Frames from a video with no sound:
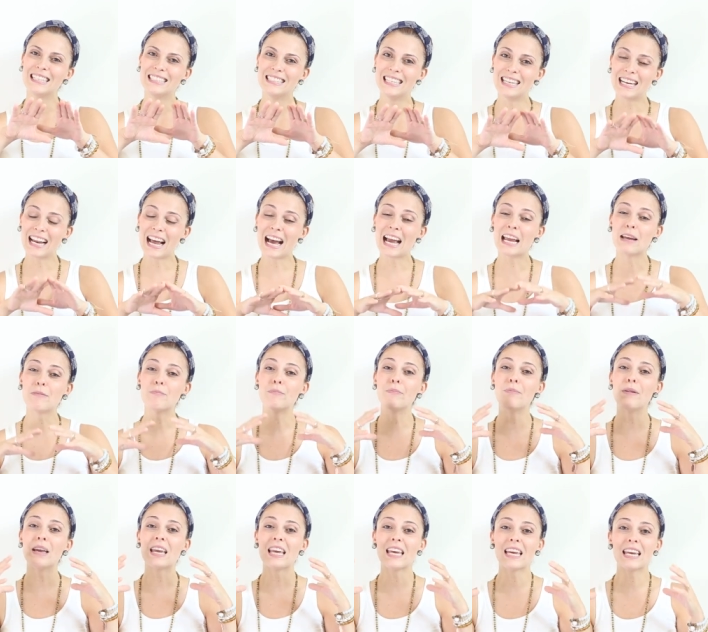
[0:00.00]
then I
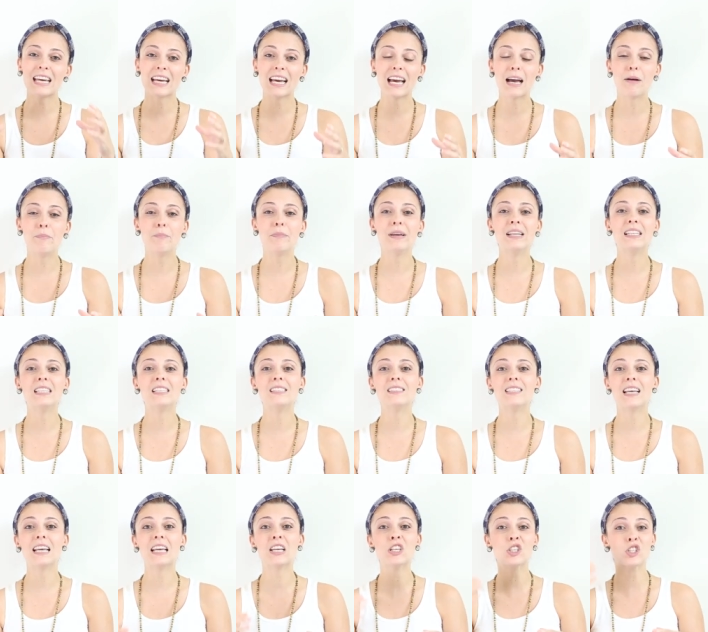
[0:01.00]
make a
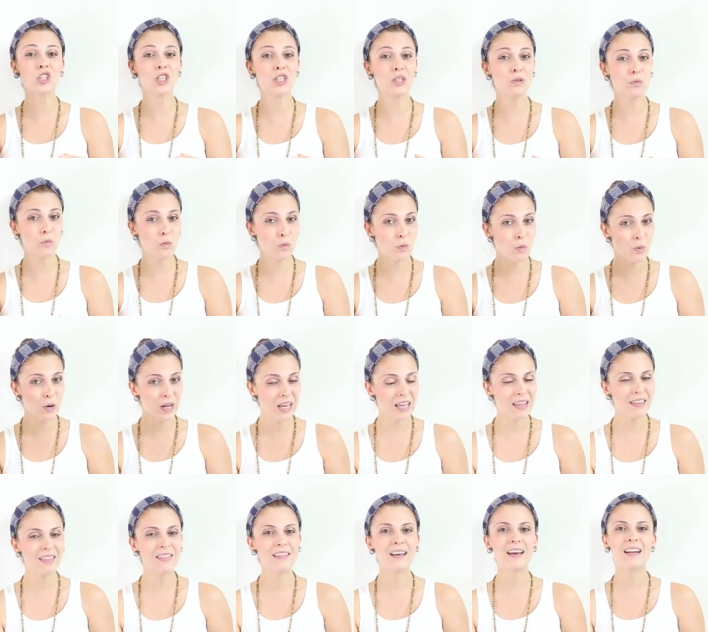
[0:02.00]
meditation
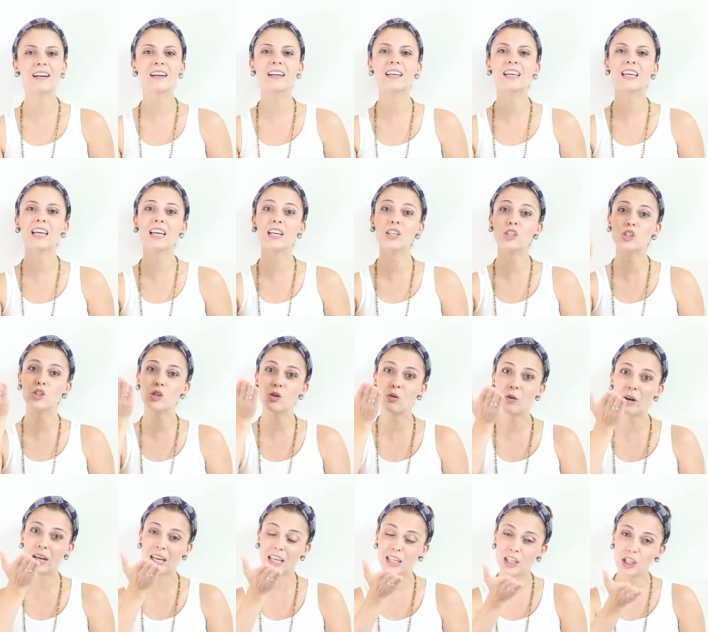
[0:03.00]
with that
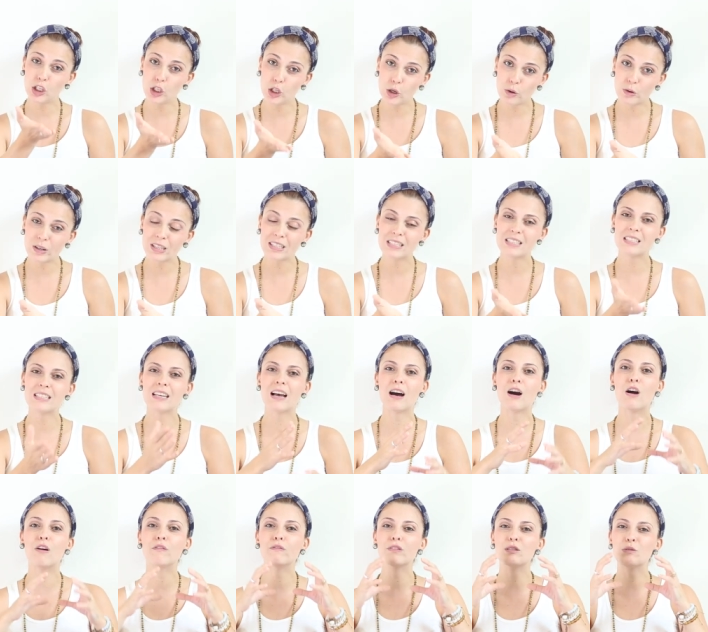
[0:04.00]
archangel and
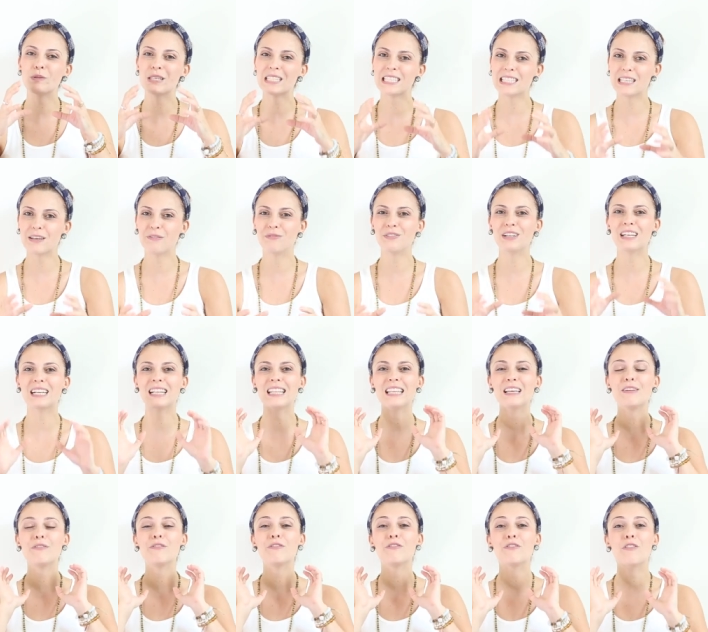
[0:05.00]
yourself
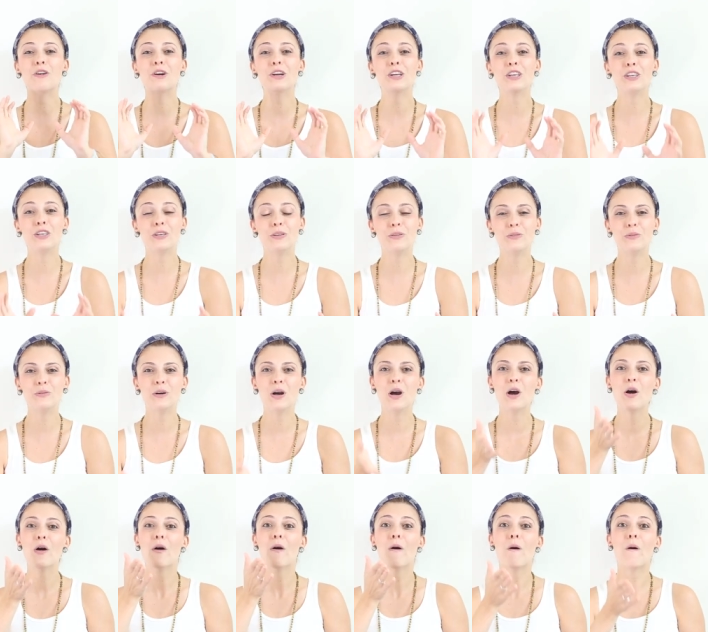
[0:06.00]
specifically for you
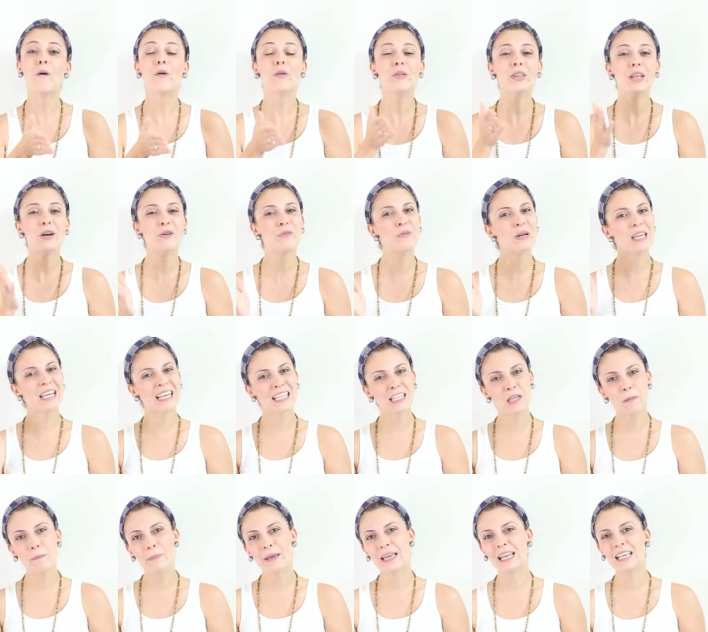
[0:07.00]
on a
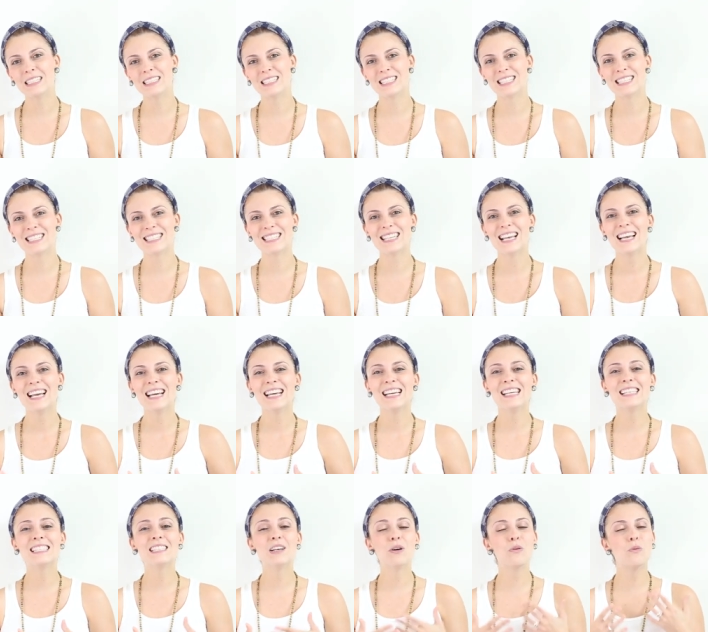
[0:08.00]
weekly basis.
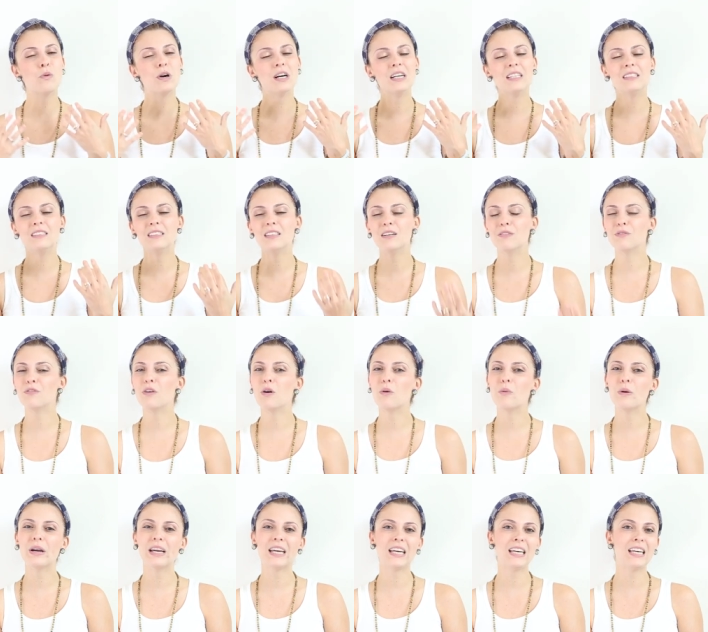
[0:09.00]
It's a wonderful
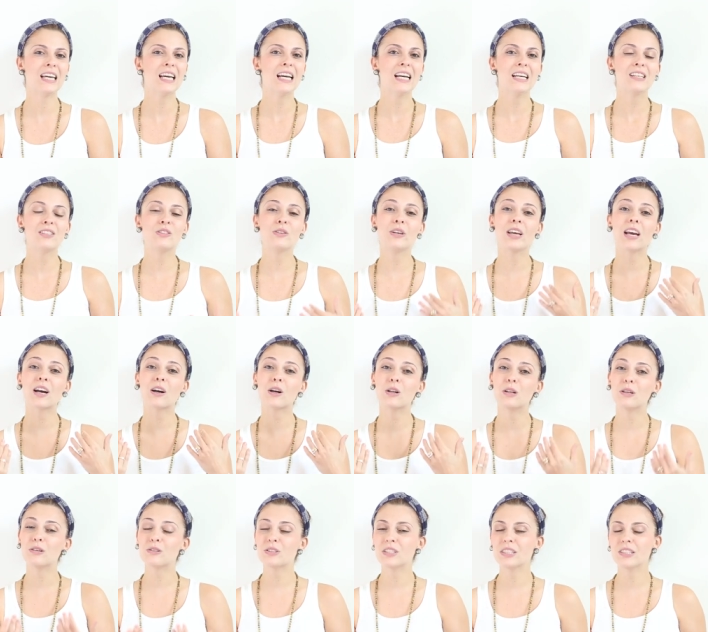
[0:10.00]
way to get
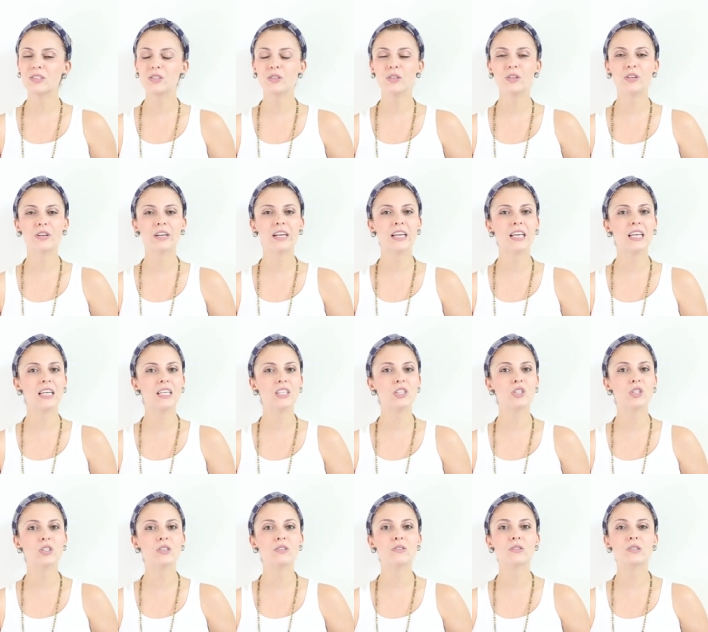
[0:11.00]
closer to your
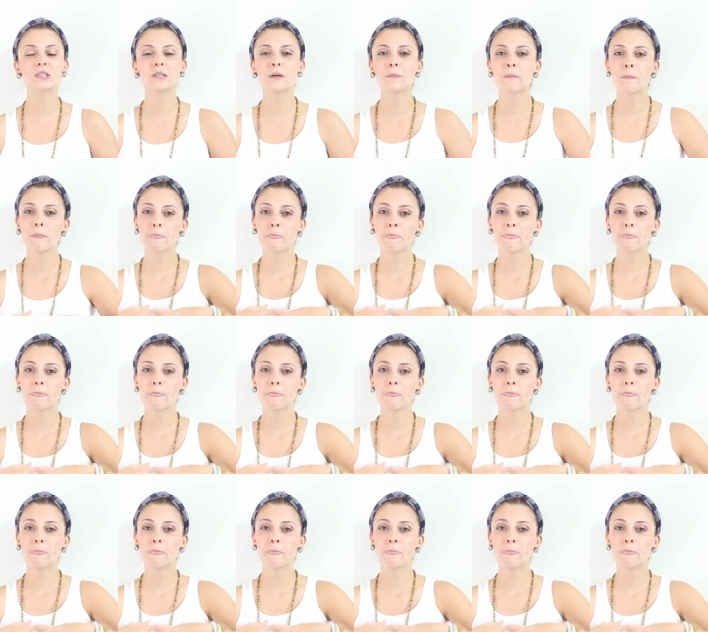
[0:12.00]
angels,